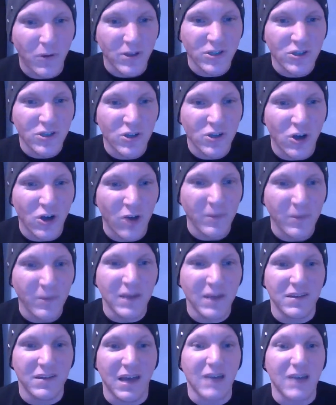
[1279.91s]
What'd you call me?
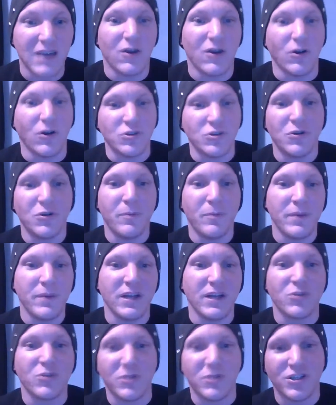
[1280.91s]
It's like, I called you a
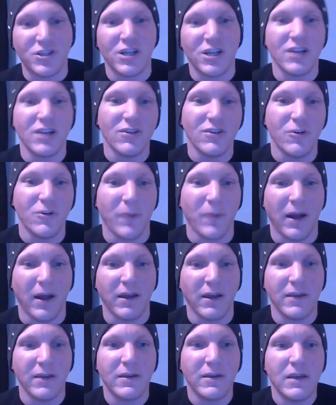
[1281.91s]
bitch. What you going to do
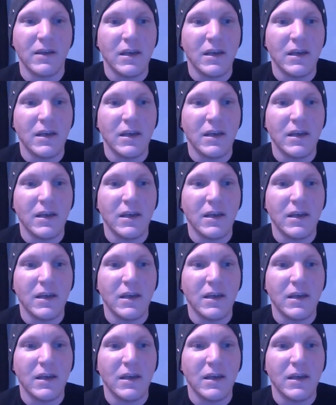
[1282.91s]
about it?